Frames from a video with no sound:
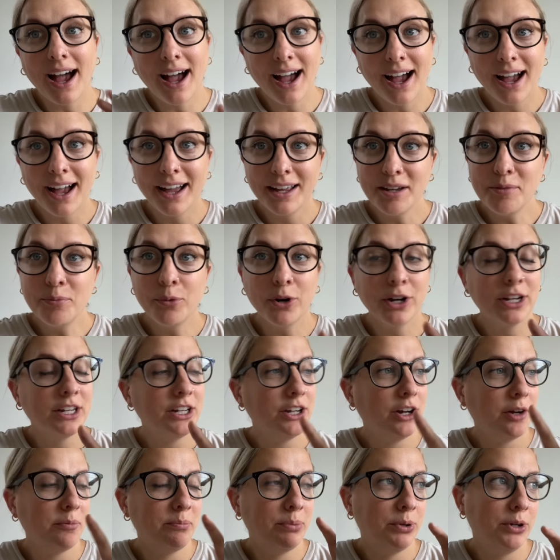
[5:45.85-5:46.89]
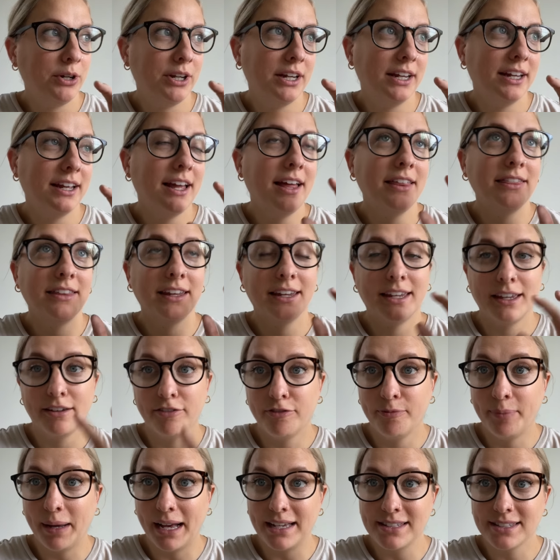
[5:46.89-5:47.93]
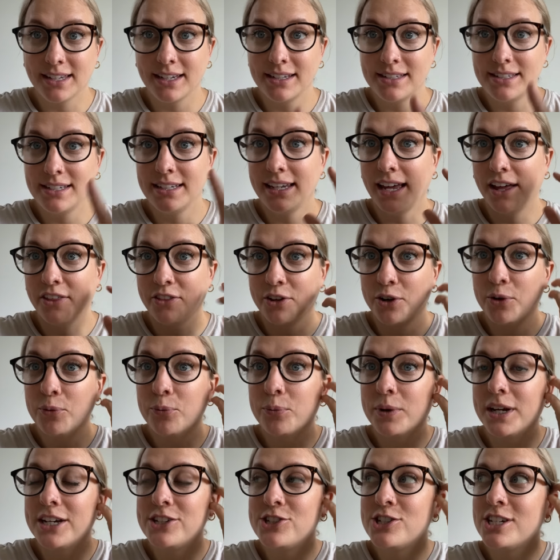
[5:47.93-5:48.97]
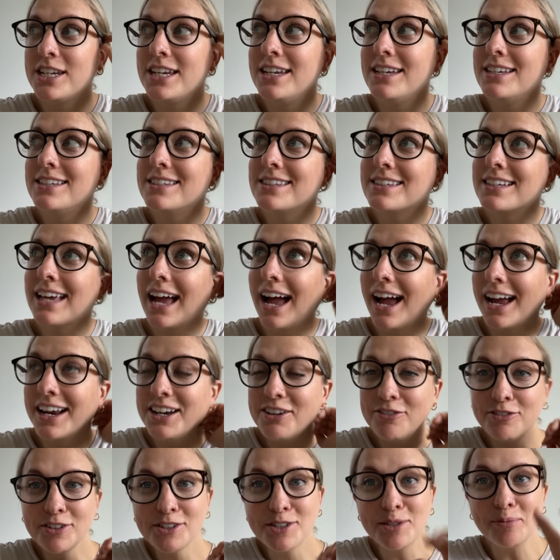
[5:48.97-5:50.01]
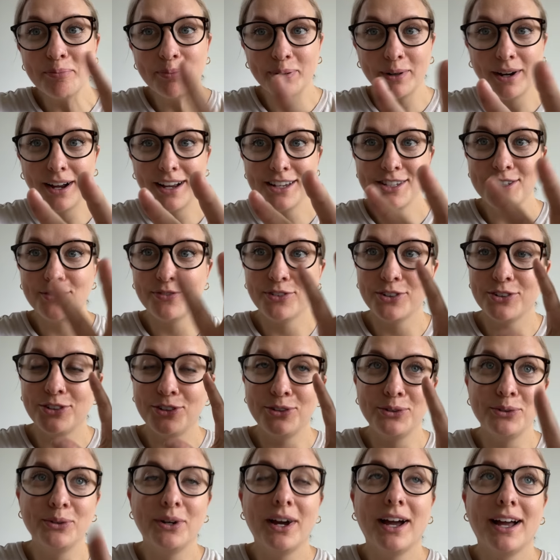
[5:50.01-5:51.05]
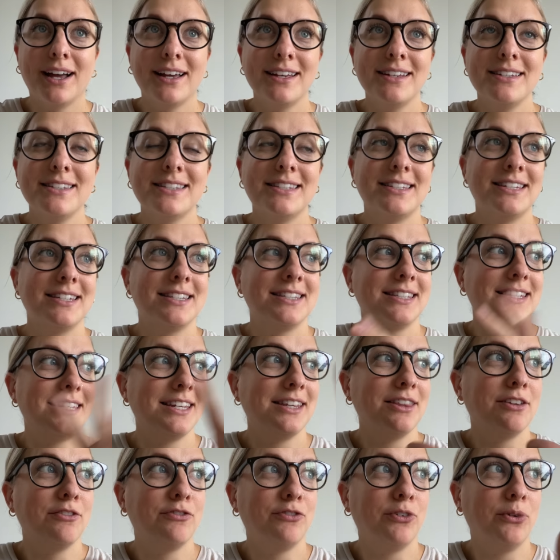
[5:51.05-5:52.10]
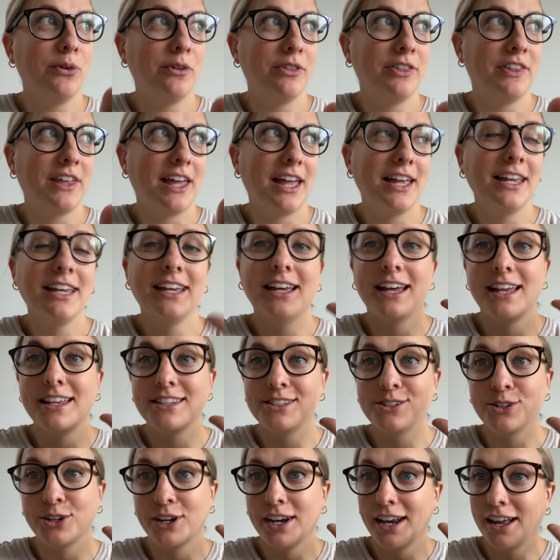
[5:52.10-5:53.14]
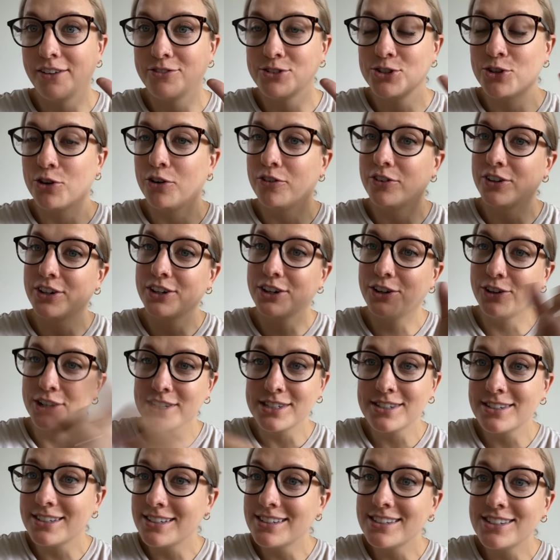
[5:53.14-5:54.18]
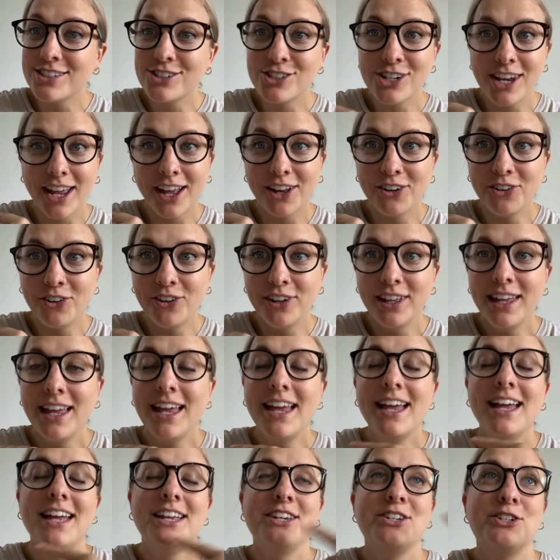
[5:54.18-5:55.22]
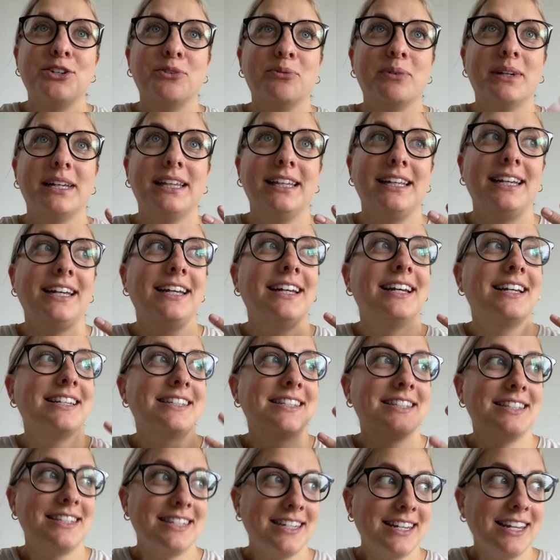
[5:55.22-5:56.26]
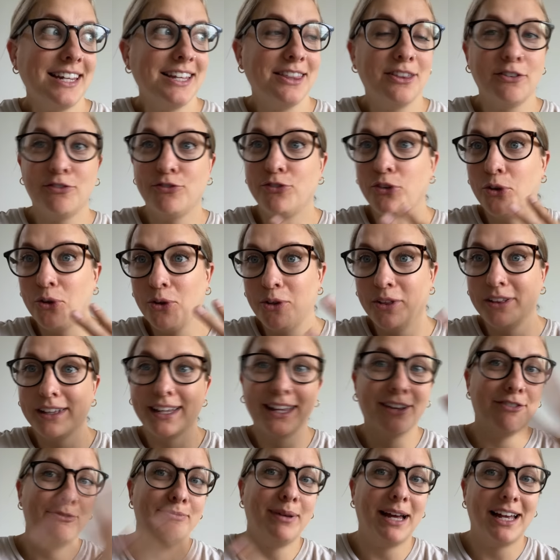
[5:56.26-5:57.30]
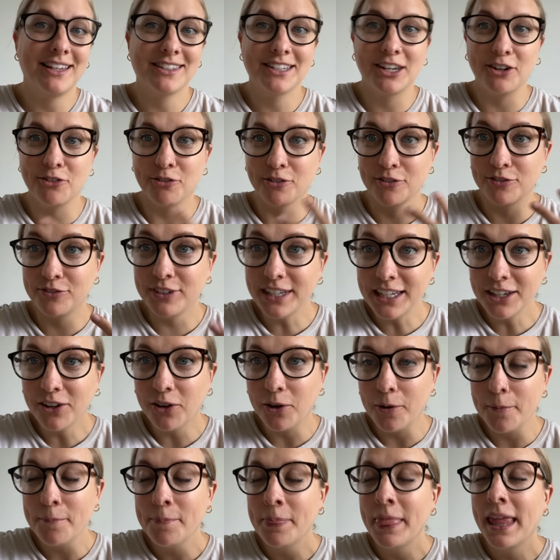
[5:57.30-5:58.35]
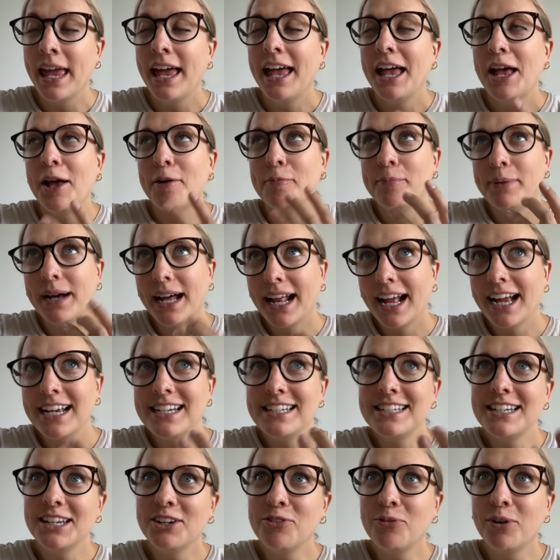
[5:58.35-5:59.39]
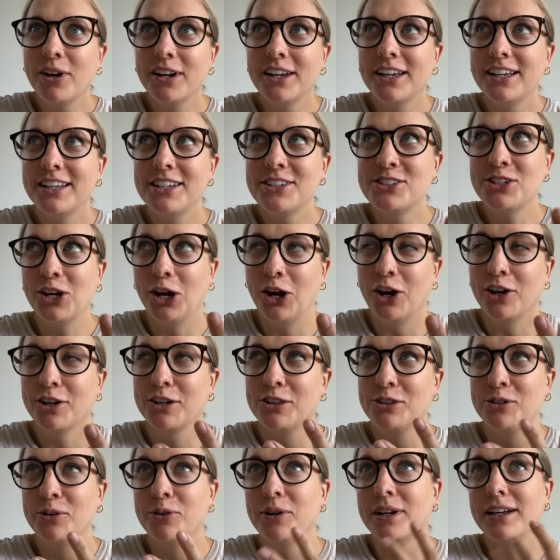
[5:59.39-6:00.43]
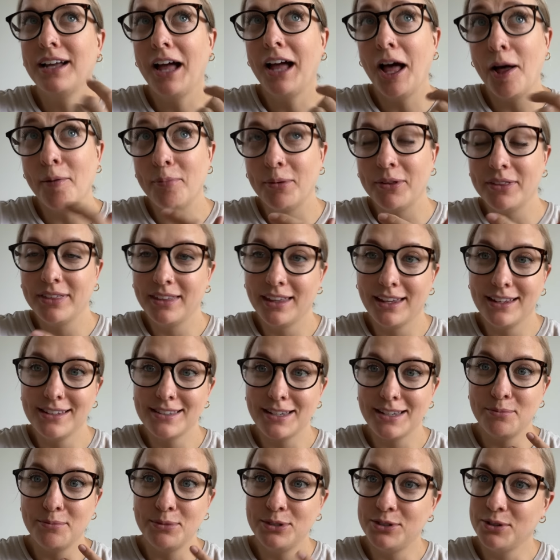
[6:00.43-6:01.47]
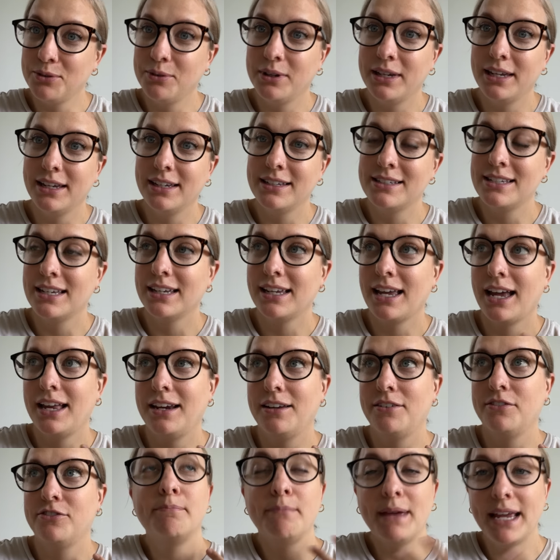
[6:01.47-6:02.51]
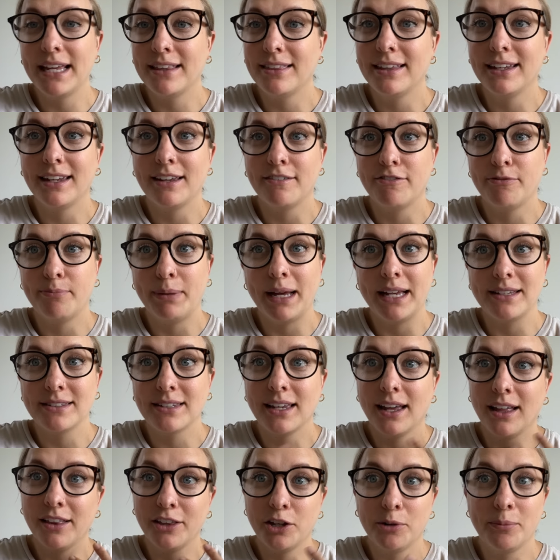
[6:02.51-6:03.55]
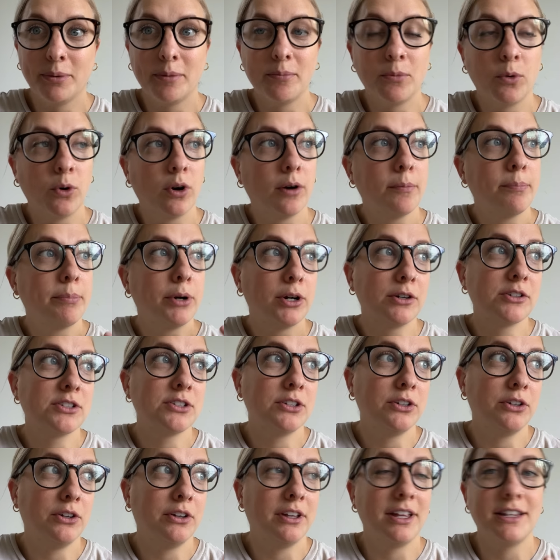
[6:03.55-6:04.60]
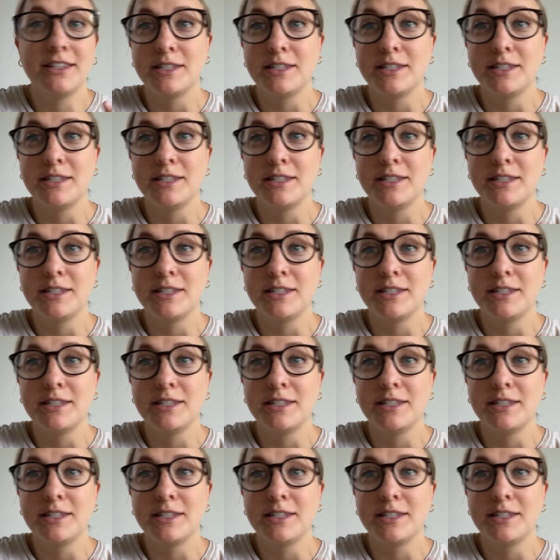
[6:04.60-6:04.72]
I'm working on putting the gift basket together, which is kind of a surprise for you guys to see the full thing, because you're gonna have to go over to Kristen's channel to really see the full gift basket reveal. But I did wanna talk through a couple things doing to kind of make the gift basket a little bit more personal and